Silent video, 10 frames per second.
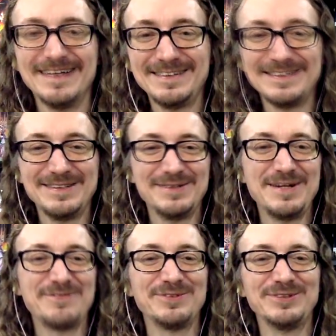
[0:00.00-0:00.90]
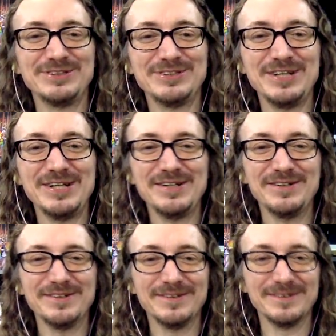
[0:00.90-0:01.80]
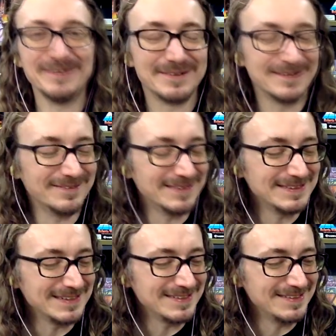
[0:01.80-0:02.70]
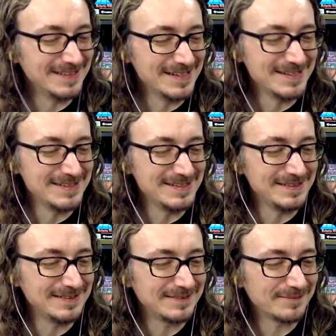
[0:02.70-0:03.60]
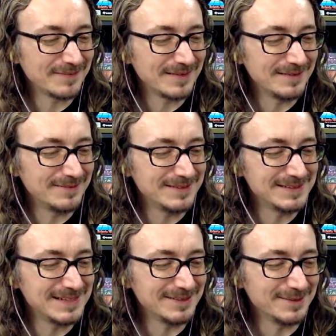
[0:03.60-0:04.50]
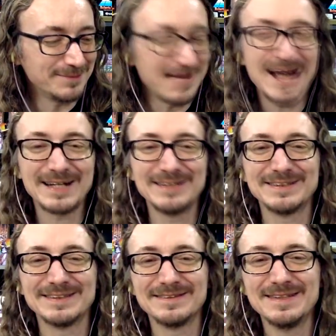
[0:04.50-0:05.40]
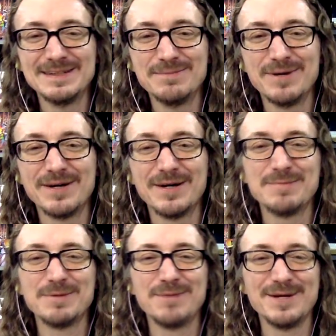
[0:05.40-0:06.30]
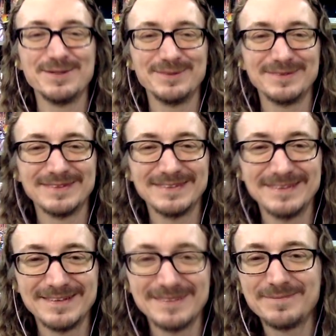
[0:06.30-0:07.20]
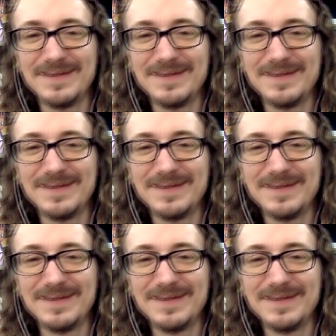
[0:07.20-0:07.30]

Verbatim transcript: Should you wait for the sale or, or what is it? The indie, what is that little package? Indie humble bundle. You know, you